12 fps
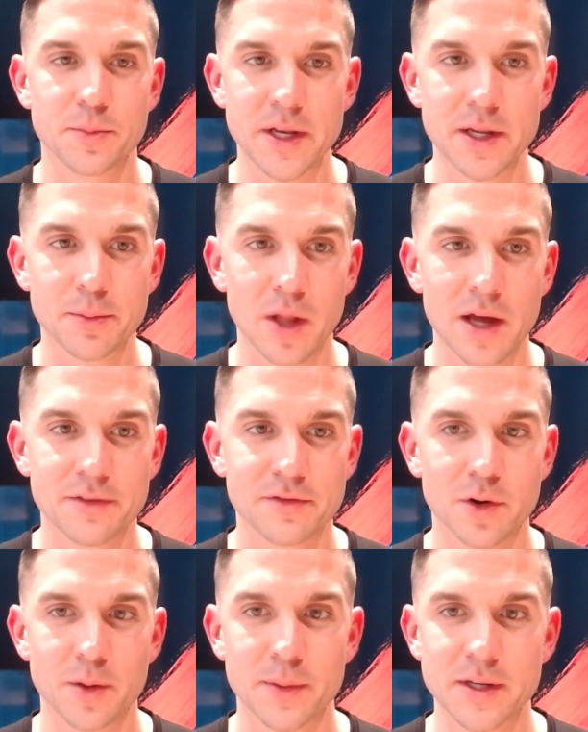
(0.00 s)
media
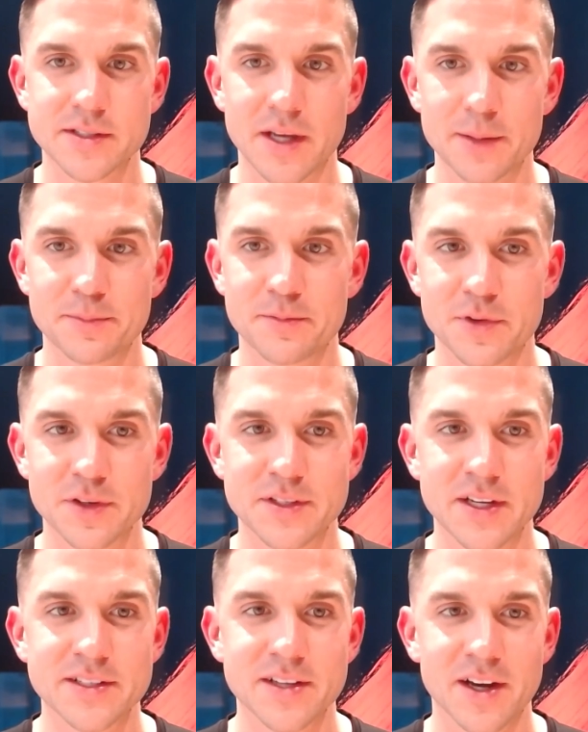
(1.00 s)
platform except for
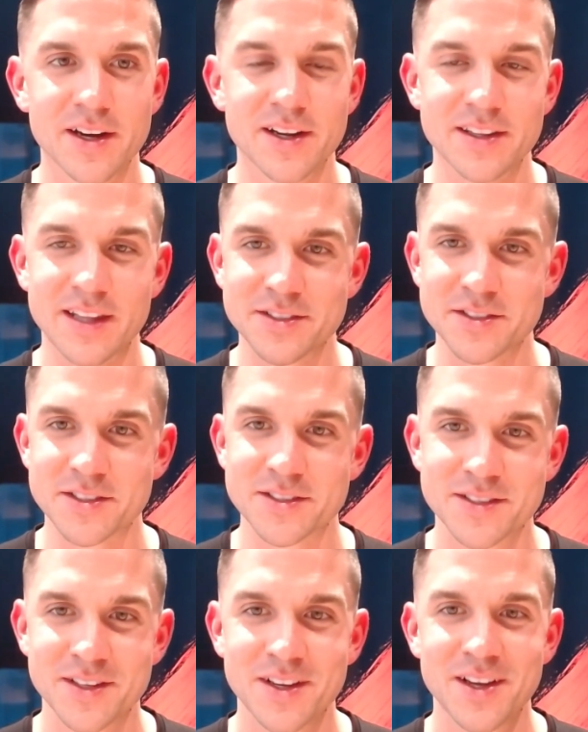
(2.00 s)
TikTok, and that's
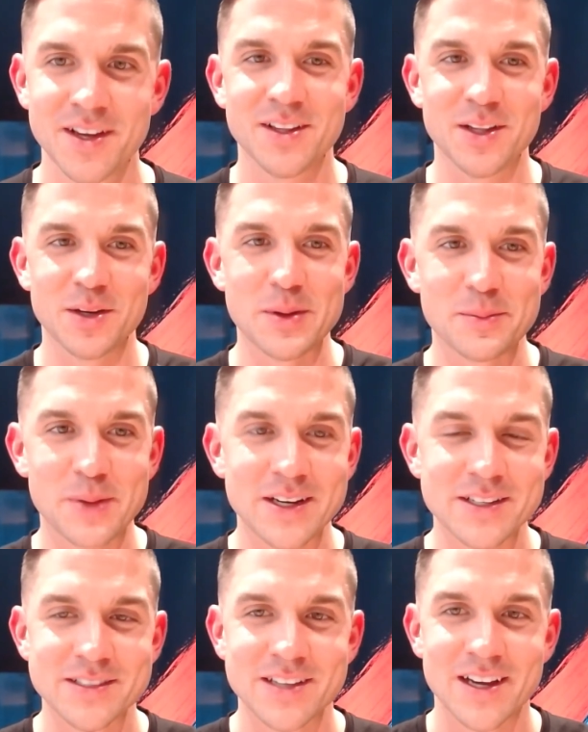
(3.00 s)
just a little bit by
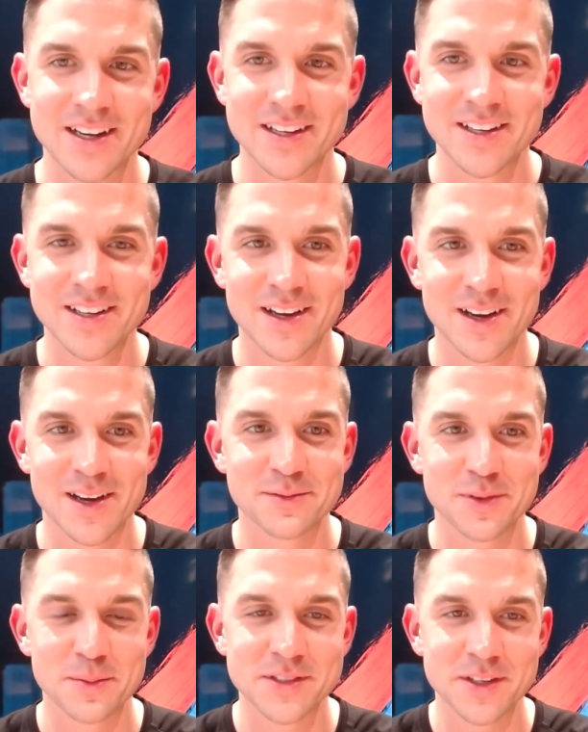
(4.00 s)
design
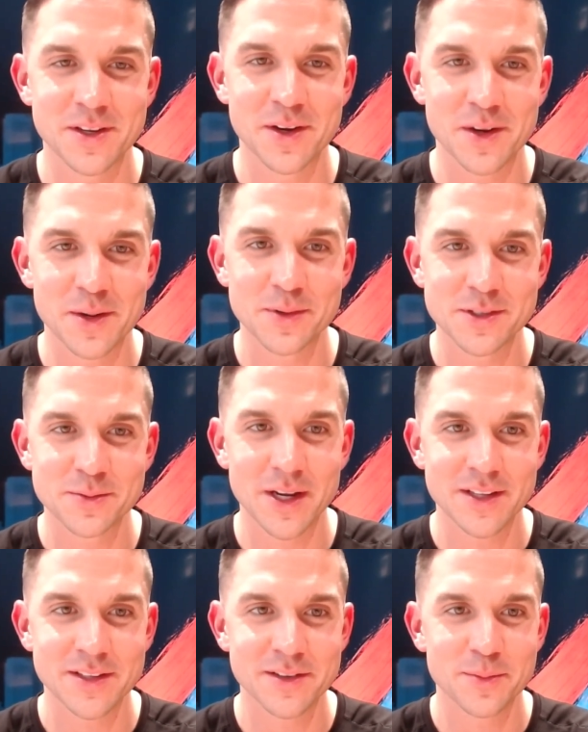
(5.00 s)
from a security
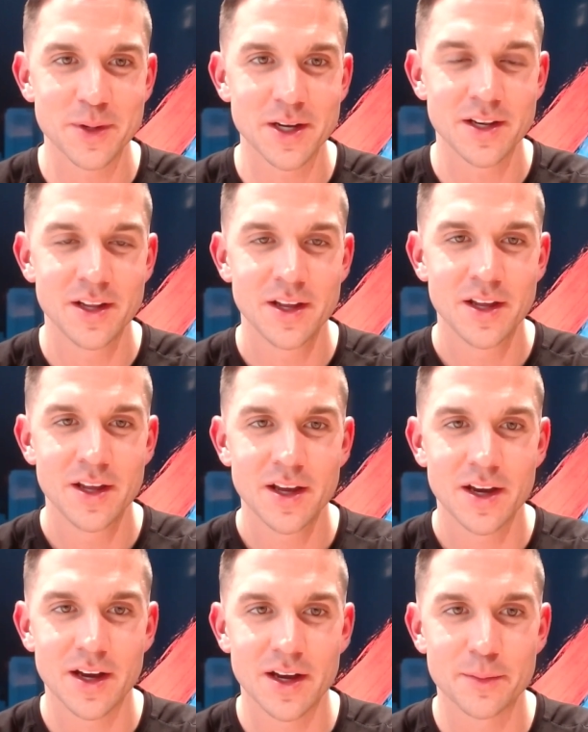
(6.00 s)
perspective. But
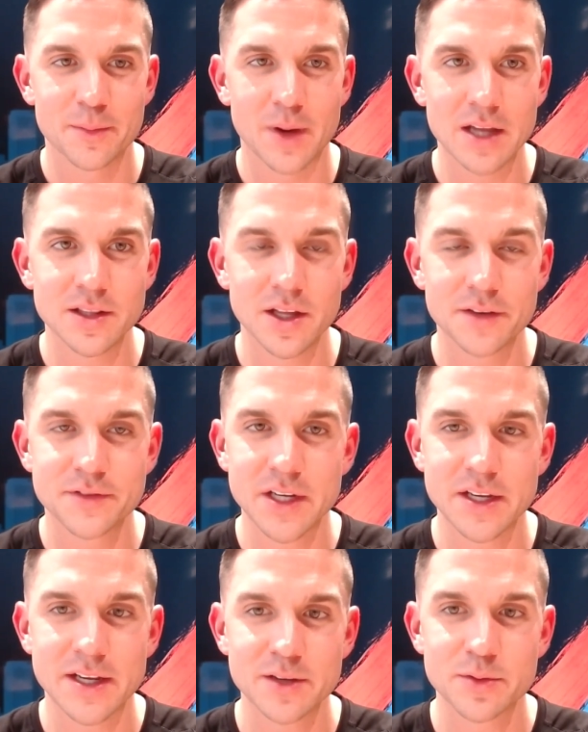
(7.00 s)
I love to
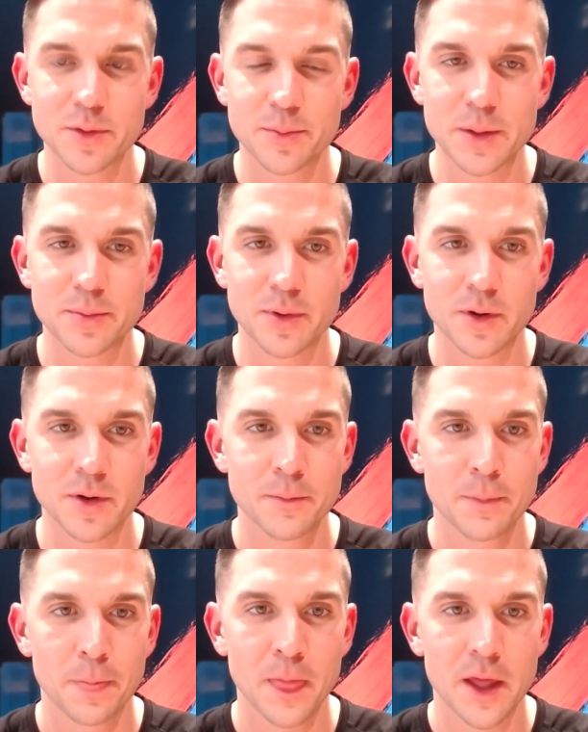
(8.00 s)
connect with people.
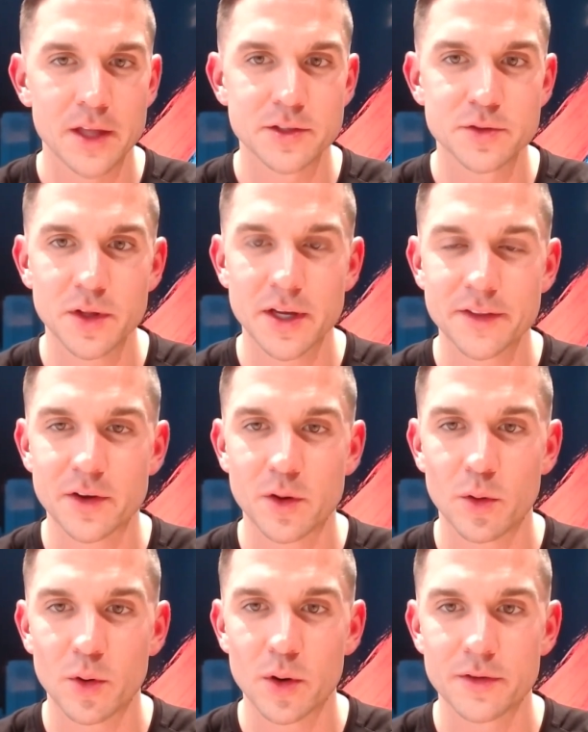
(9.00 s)
It's really at the
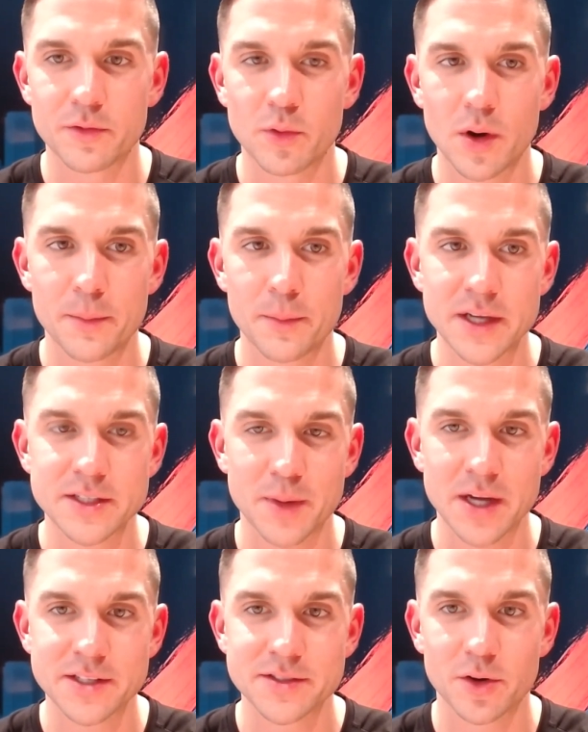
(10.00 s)
core of what makes
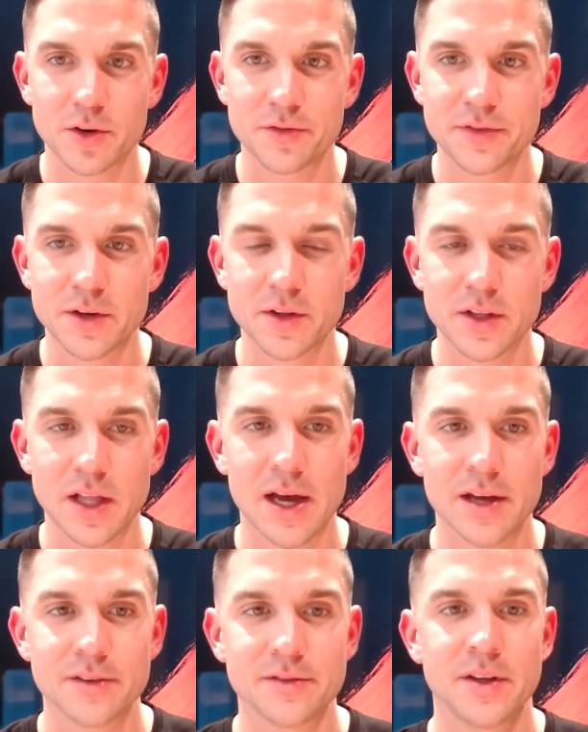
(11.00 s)
my soul feel
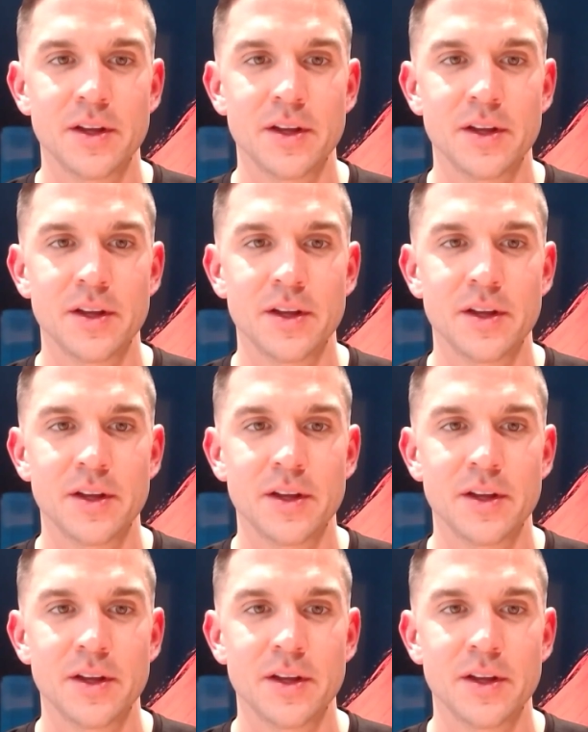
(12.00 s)
alive.